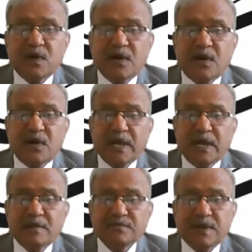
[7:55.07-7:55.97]
all
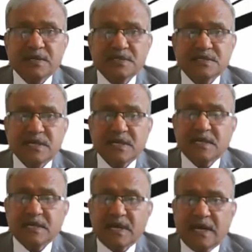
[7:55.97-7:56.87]
efforts
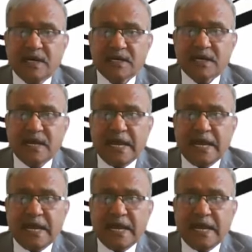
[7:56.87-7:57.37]
in that,